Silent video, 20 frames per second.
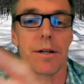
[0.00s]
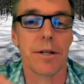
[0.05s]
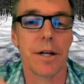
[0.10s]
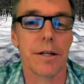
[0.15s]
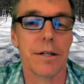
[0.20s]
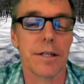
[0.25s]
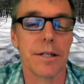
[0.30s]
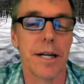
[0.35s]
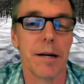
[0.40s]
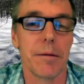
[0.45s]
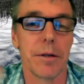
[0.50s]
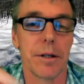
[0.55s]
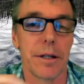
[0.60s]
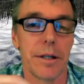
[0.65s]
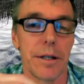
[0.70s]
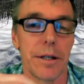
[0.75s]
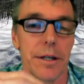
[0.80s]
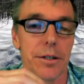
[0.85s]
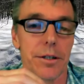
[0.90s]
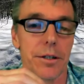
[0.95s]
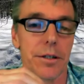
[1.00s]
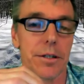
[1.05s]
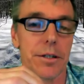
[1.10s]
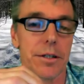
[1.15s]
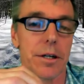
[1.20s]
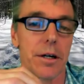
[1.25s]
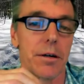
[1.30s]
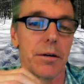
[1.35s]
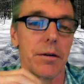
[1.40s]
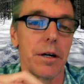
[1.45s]
to those unstable
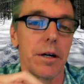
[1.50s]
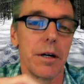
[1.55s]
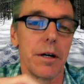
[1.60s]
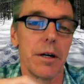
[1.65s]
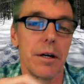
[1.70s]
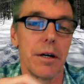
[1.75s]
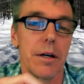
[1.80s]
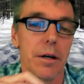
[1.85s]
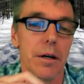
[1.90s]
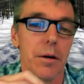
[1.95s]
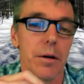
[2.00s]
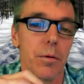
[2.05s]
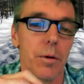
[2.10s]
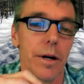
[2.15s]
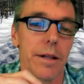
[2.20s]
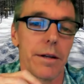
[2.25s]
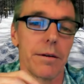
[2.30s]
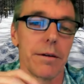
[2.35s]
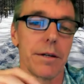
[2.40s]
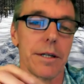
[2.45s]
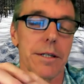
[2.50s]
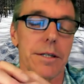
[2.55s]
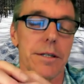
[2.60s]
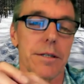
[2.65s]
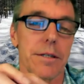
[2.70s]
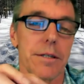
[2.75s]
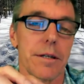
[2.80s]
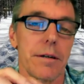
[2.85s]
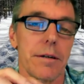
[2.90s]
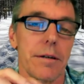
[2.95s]
conditions. So whether
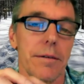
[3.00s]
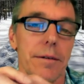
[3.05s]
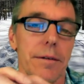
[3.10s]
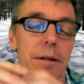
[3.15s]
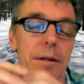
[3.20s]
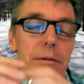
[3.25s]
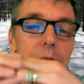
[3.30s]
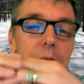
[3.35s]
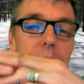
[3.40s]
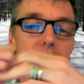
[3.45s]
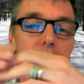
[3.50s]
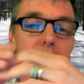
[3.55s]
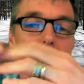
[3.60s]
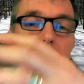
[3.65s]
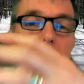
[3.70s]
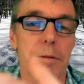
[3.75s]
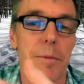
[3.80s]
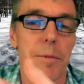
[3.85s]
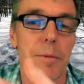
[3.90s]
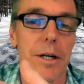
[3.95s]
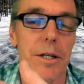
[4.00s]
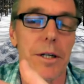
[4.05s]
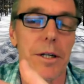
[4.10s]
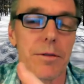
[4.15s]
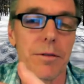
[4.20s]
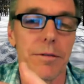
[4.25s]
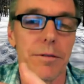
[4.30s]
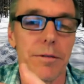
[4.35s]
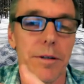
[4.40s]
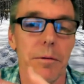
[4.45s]
it's uh, you know a
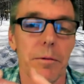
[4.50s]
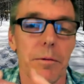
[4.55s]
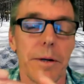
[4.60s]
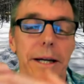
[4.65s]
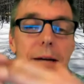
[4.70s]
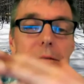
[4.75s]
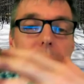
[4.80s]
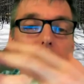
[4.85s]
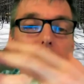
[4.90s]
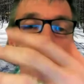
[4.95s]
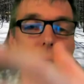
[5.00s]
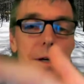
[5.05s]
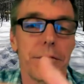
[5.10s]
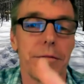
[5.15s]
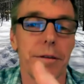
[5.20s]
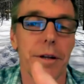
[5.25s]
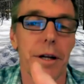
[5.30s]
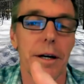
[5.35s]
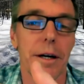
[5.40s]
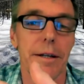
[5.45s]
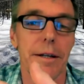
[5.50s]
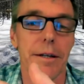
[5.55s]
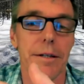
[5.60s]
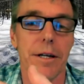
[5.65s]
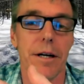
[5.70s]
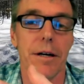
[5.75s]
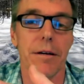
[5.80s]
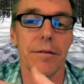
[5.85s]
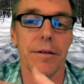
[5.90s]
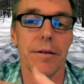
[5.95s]
response to a flood. When we have a big flood,
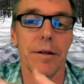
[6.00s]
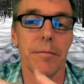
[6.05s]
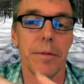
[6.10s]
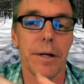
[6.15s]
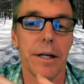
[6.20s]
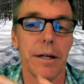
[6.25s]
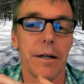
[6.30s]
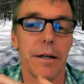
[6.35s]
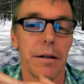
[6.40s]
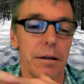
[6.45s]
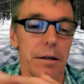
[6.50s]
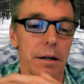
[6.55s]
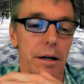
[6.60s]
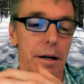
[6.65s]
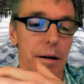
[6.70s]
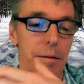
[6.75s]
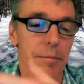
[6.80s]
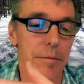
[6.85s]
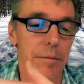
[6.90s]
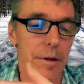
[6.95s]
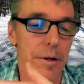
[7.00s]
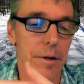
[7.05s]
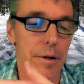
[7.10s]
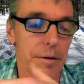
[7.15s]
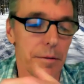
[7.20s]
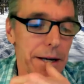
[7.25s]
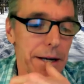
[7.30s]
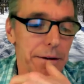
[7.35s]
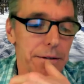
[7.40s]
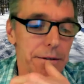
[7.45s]
there's often a big um,
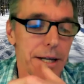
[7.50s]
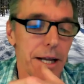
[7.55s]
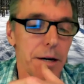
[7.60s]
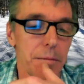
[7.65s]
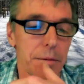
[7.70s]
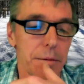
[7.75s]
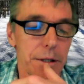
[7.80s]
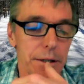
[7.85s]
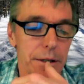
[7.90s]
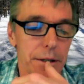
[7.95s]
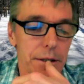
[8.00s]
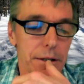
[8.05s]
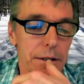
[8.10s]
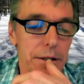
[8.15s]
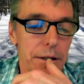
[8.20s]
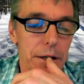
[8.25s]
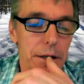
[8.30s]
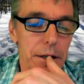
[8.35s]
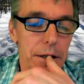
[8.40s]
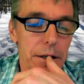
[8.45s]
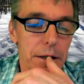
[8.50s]
amount of sediment that